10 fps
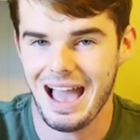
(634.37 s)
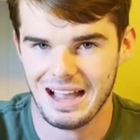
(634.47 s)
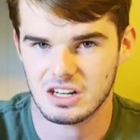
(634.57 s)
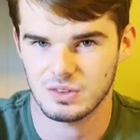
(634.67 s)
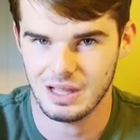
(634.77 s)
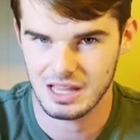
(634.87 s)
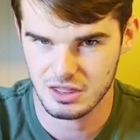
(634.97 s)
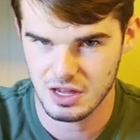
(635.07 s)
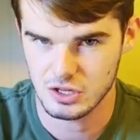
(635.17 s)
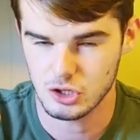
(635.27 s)
act like
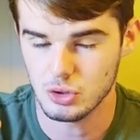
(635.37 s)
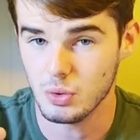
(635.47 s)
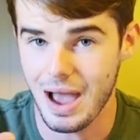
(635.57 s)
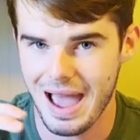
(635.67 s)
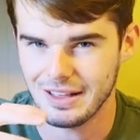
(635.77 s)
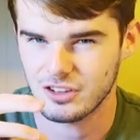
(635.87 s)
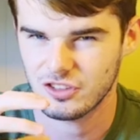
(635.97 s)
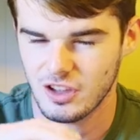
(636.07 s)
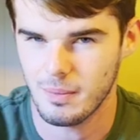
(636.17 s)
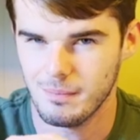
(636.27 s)
they do at
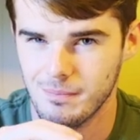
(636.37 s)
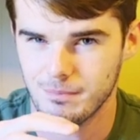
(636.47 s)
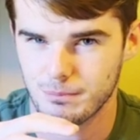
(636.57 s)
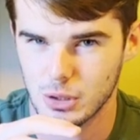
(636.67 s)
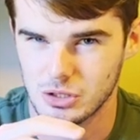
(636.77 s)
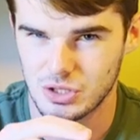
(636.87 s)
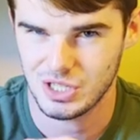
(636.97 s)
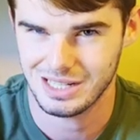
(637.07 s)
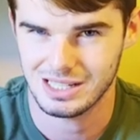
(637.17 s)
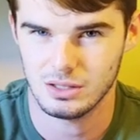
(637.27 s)
some
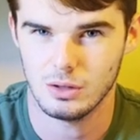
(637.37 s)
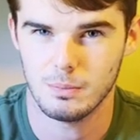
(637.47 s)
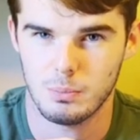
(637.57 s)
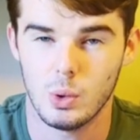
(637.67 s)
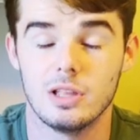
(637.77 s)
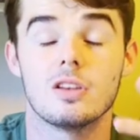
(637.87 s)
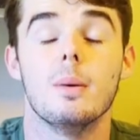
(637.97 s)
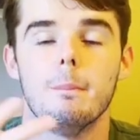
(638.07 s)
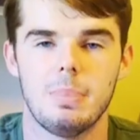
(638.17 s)
particular point.